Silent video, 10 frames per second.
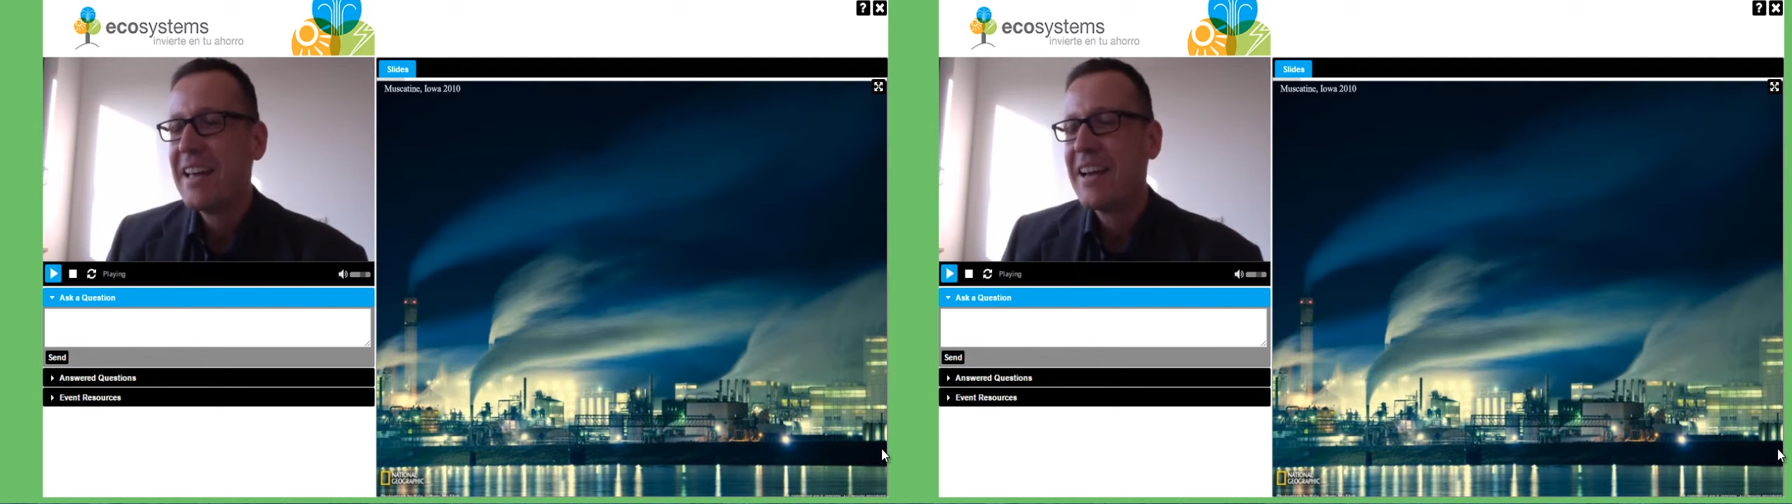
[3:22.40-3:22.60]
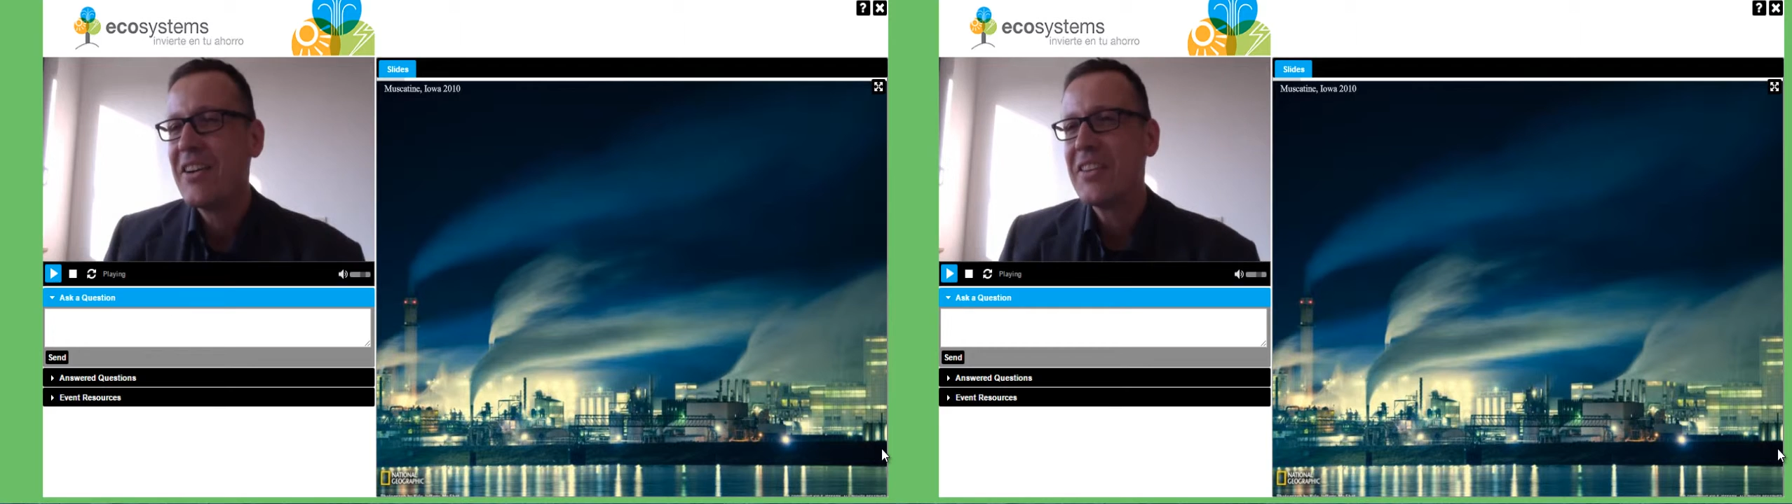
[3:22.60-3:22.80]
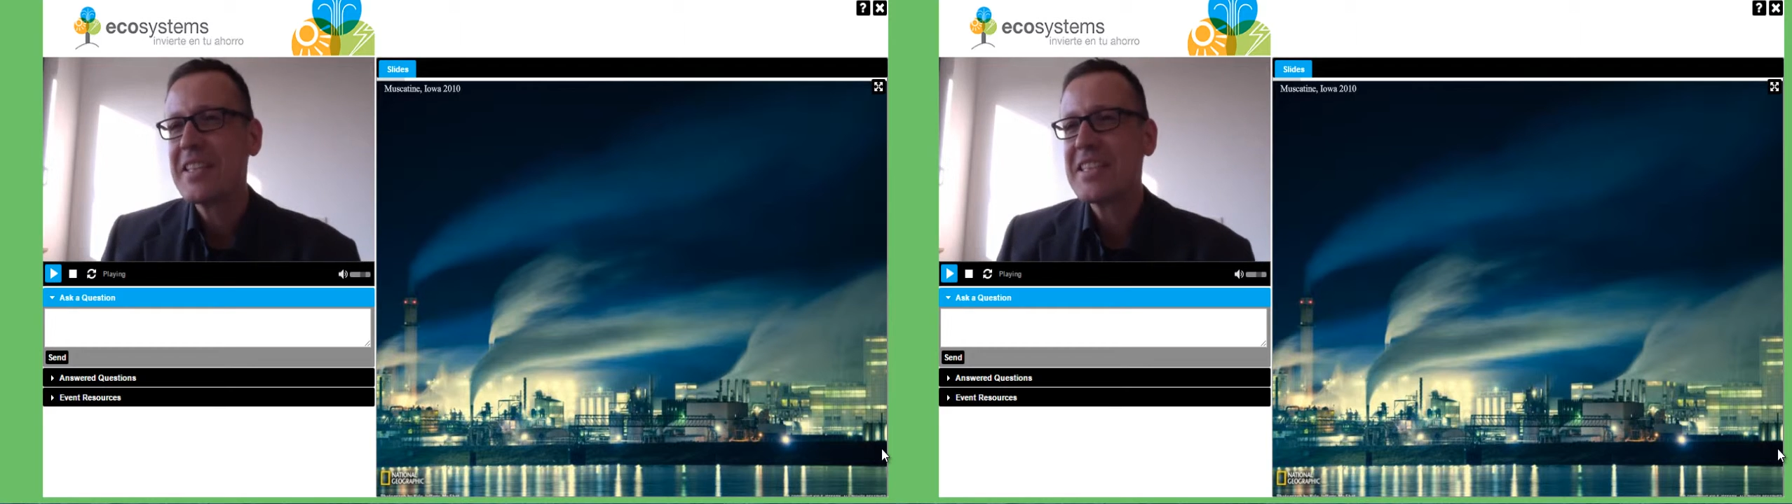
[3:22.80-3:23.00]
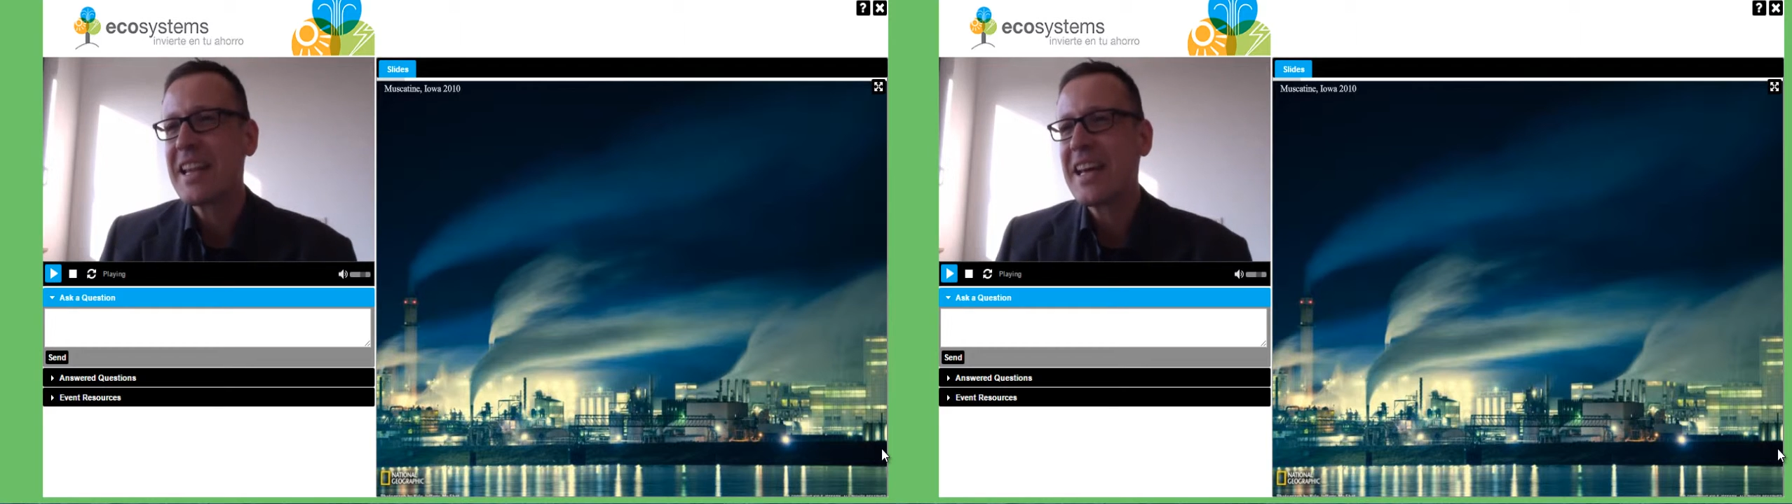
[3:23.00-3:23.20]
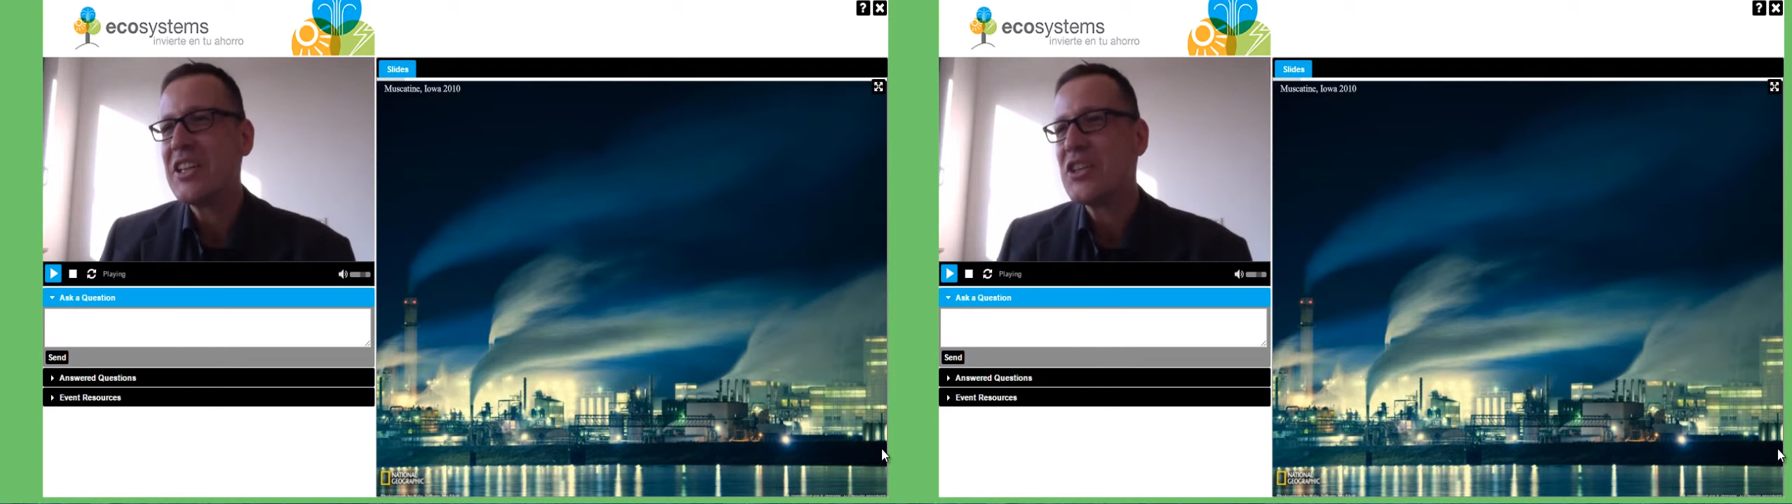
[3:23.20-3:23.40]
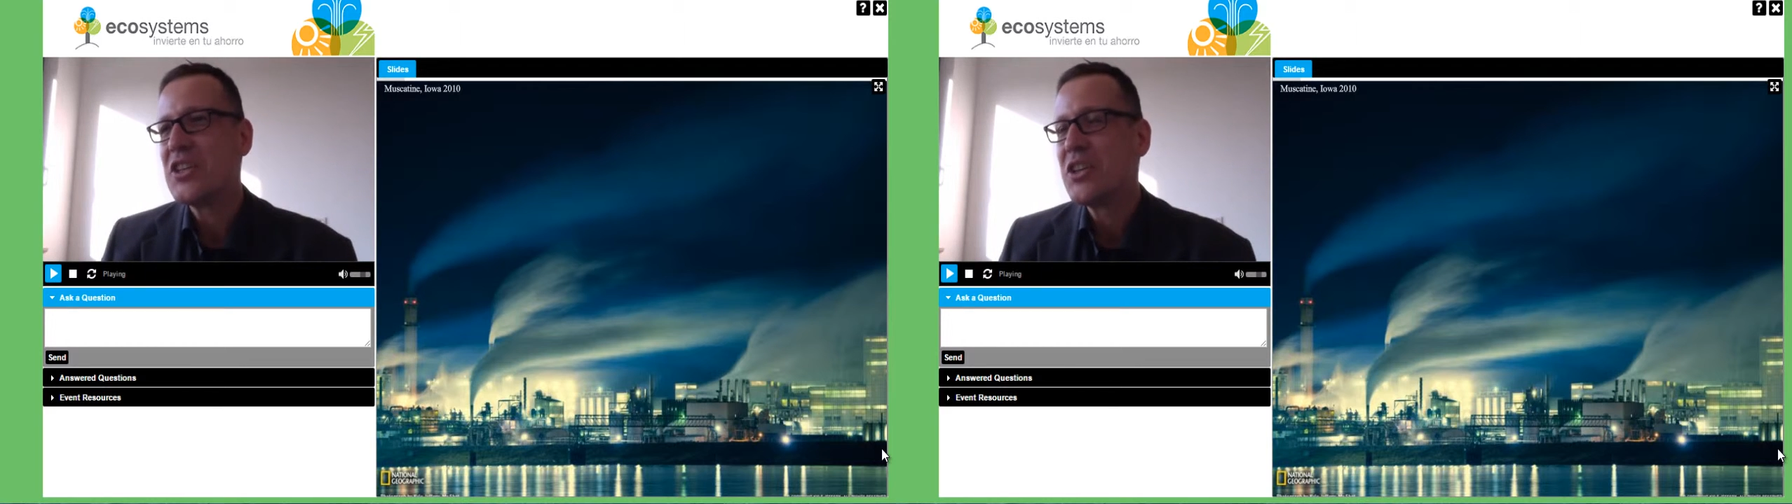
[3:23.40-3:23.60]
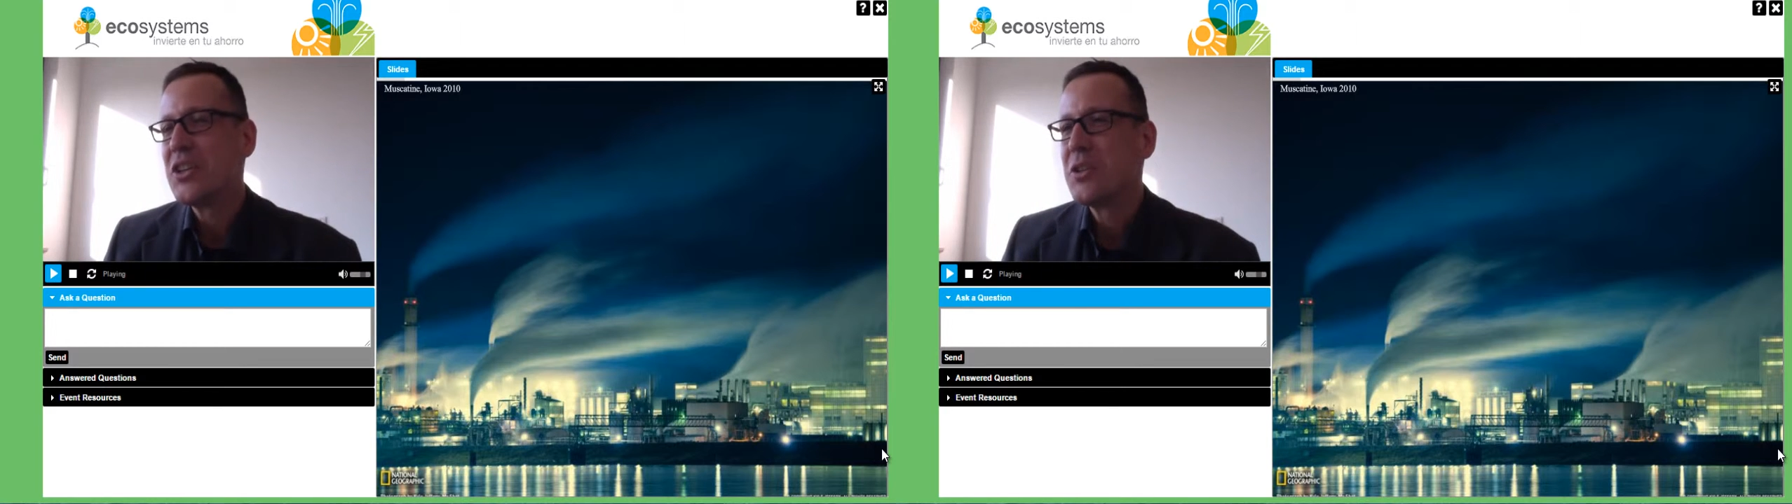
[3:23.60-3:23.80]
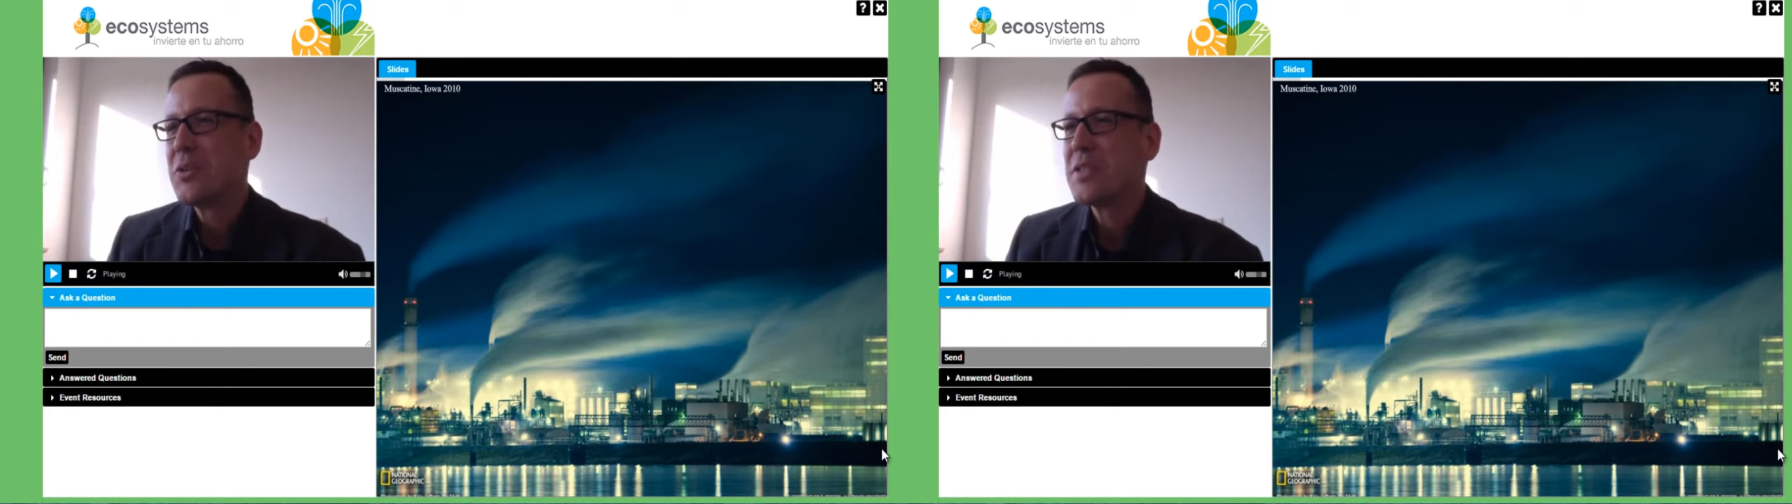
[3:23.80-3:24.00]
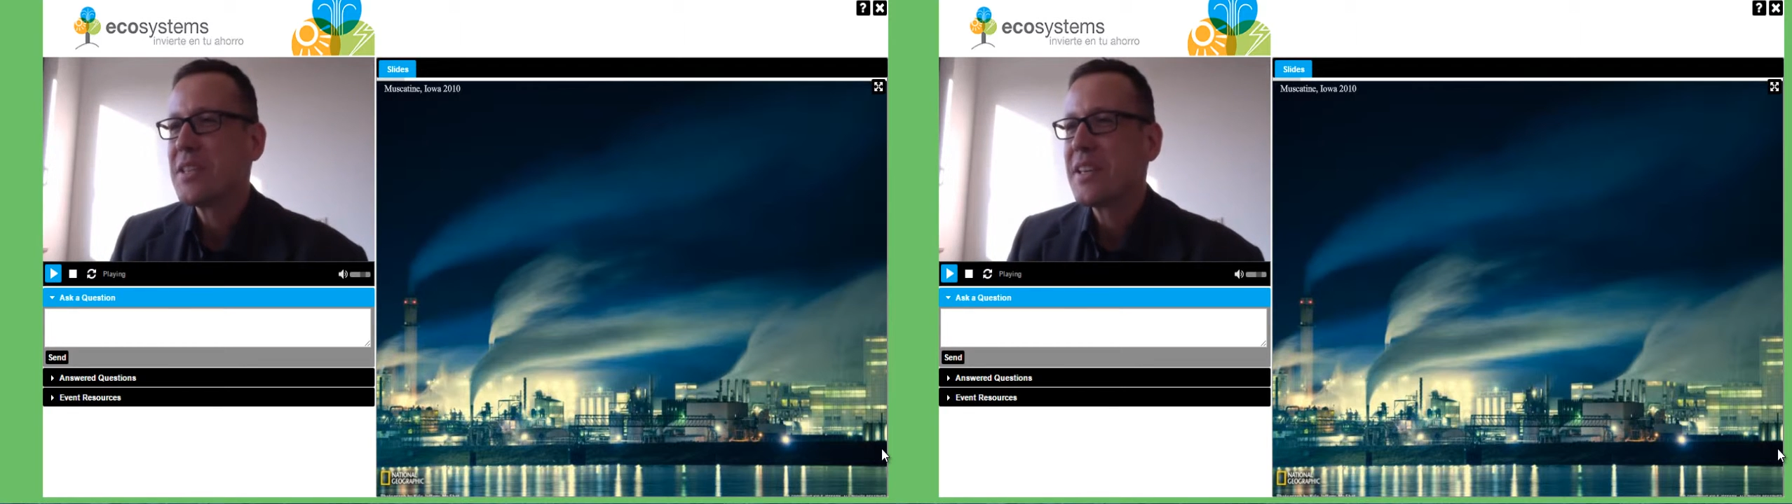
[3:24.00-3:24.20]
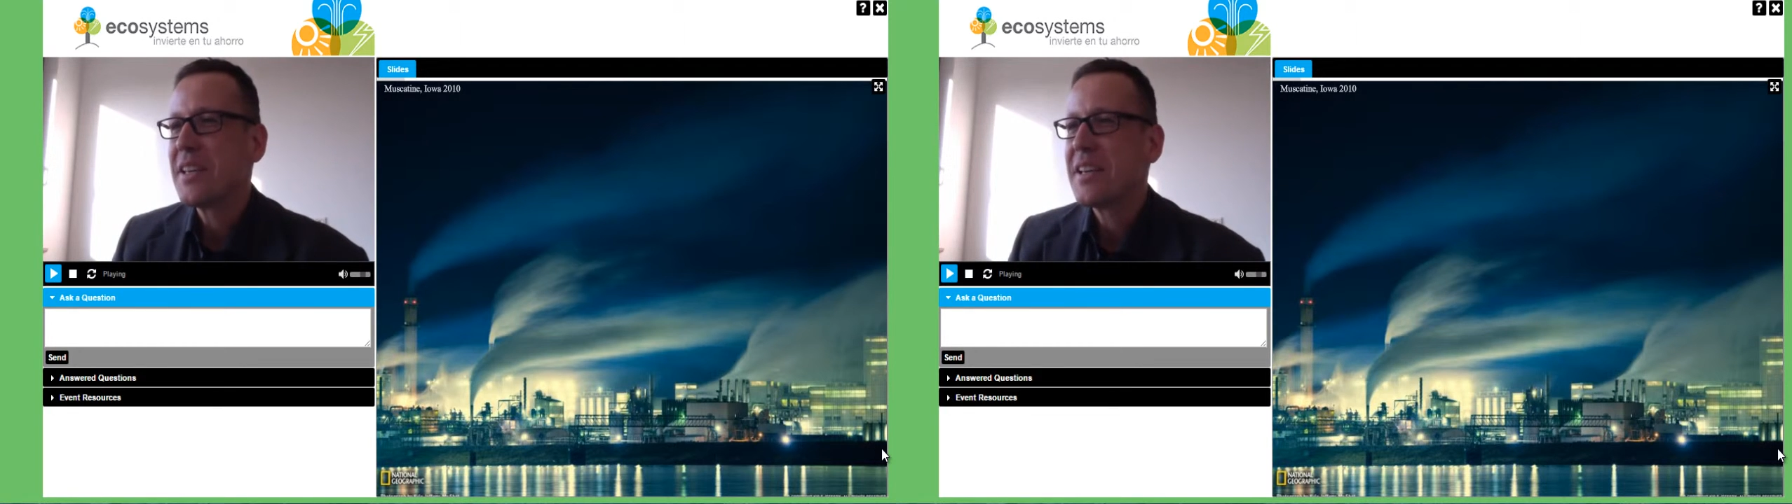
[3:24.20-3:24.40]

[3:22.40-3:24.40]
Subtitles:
On this slide, you see